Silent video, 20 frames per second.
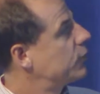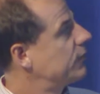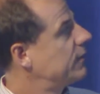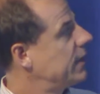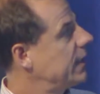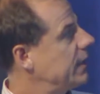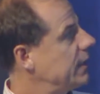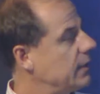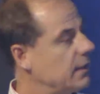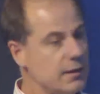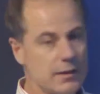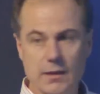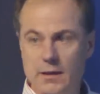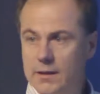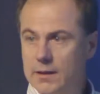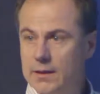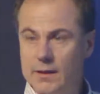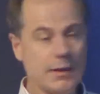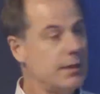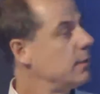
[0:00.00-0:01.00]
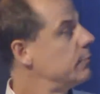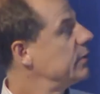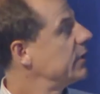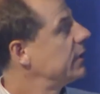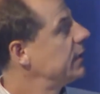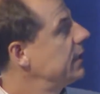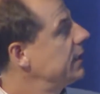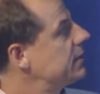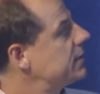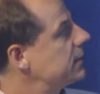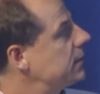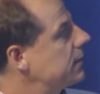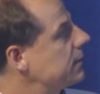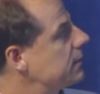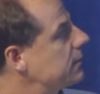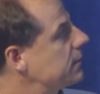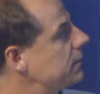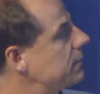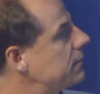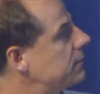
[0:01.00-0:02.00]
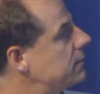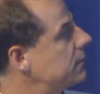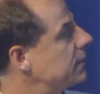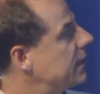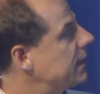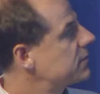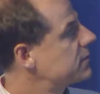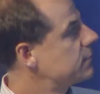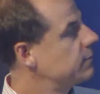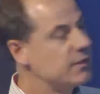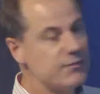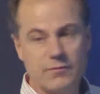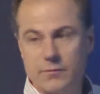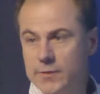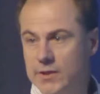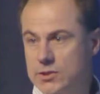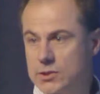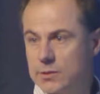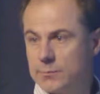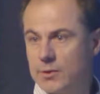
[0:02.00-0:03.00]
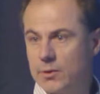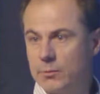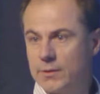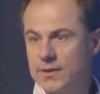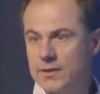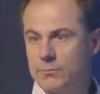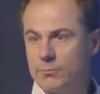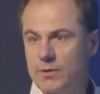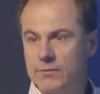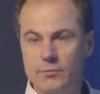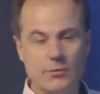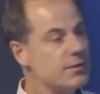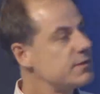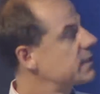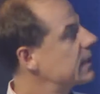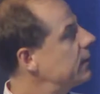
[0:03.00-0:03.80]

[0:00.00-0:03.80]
provided an ability to get some information about what the river is